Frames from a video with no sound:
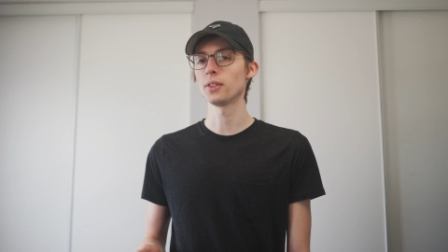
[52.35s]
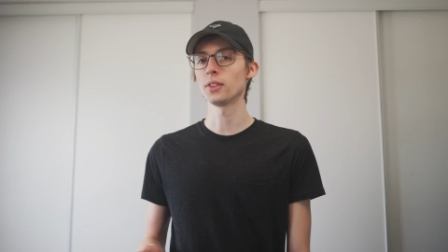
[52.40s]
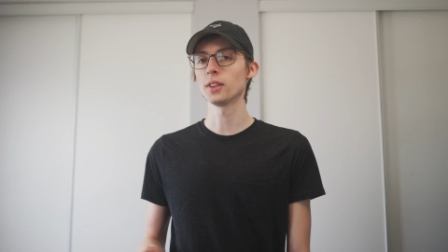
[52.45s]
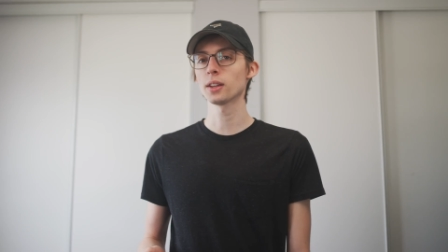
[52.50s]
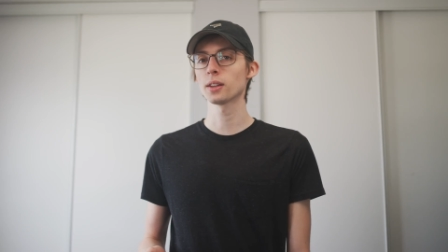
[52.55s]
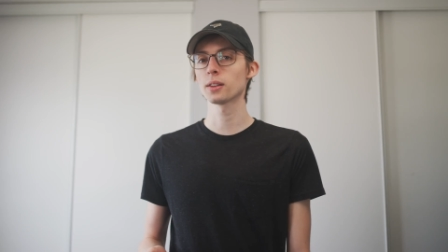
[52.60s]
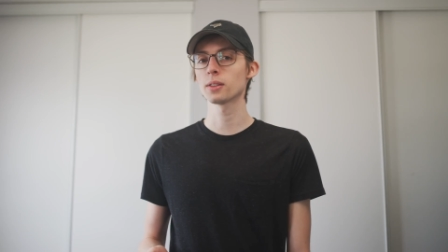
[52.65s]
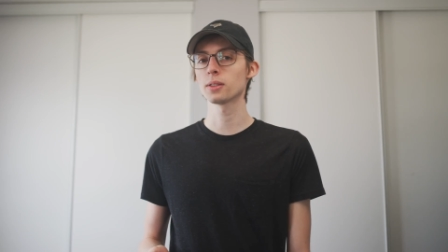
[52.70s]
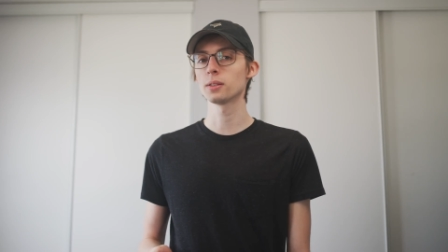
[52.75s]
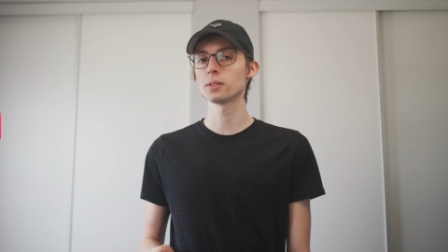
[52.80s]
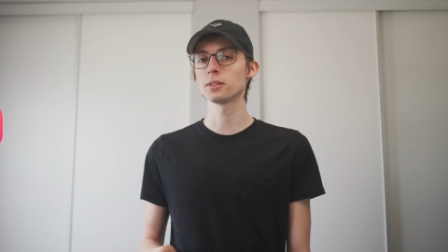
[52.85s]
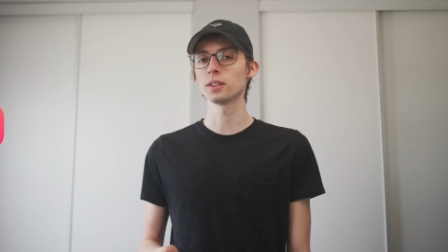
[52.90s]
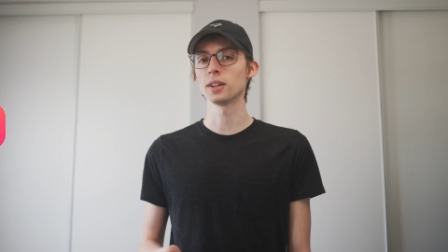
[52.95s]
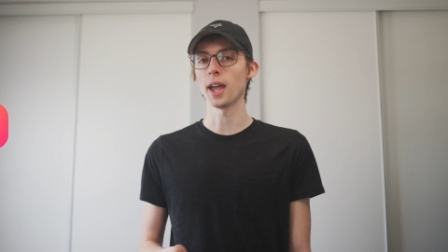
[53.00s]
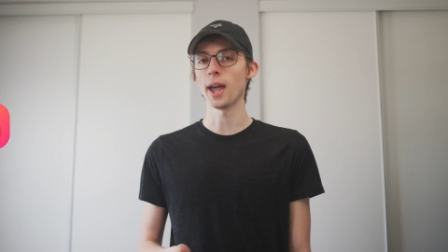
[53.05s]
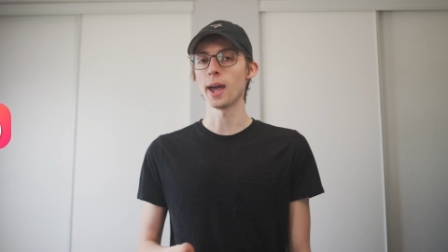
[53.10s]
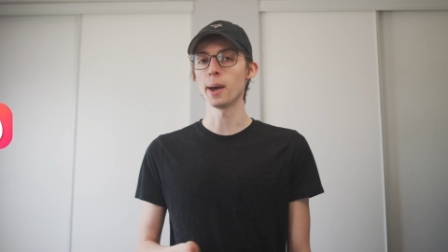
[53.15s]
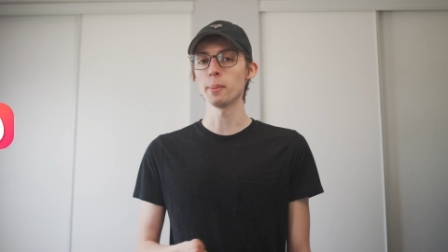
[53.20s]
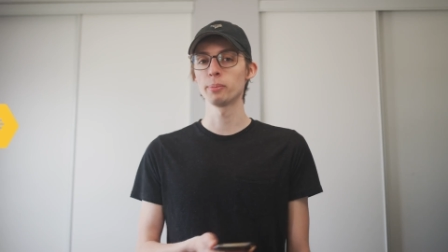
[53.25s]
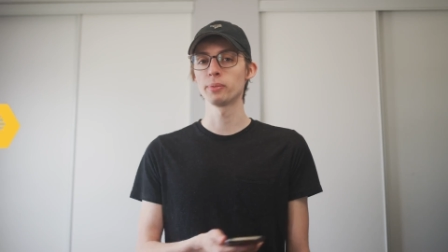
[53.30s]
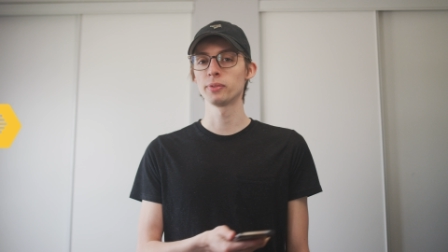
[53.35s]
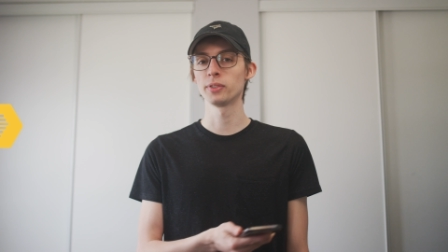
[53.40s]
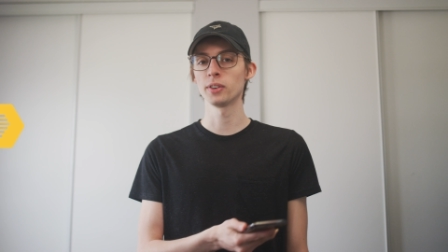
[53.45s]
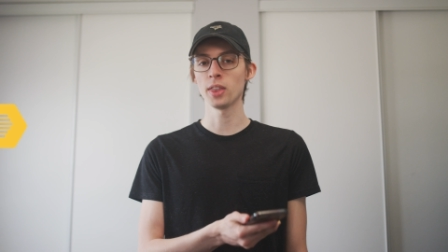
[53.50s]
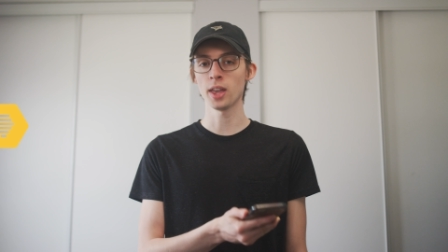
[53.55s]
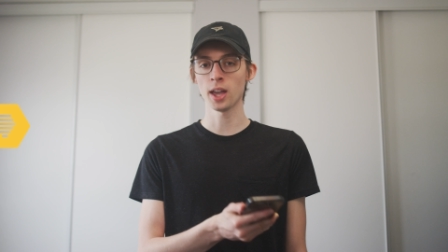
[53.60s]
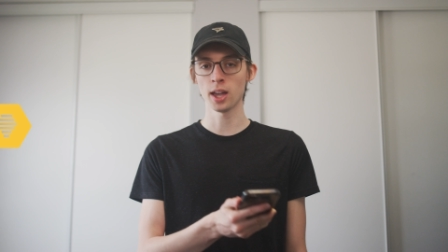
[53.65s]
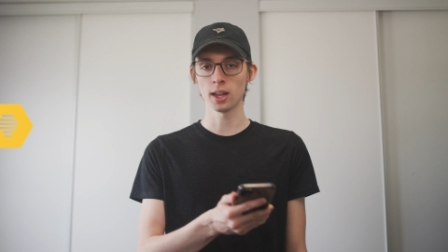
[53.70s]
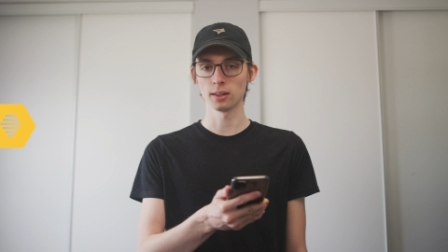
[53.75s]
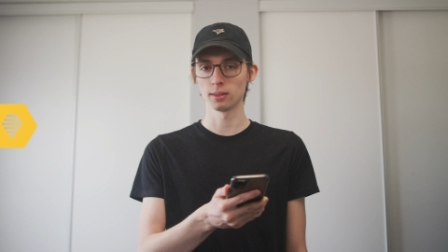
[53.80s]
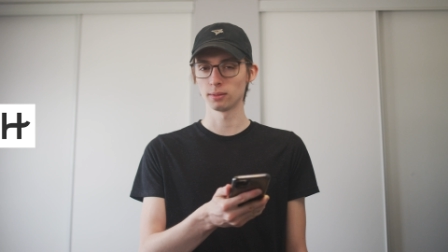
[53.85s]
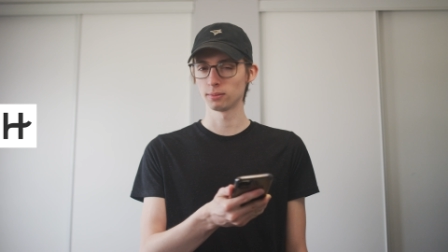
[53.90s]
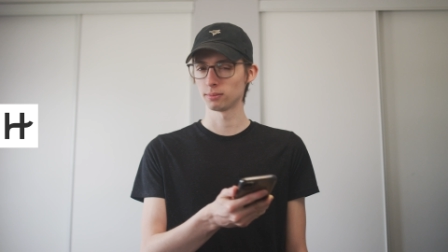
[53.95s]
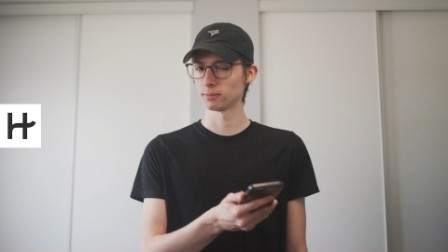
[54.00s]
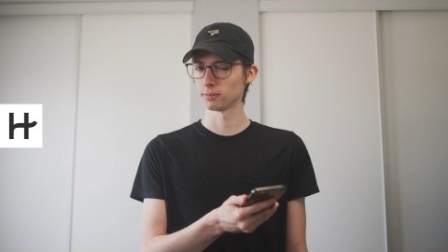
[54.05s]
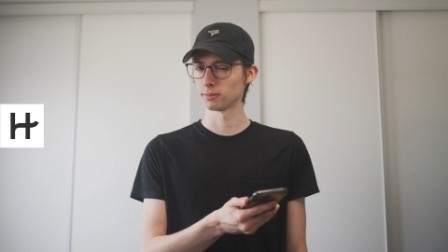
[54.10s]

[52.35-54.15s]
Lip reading: think there's an app for that?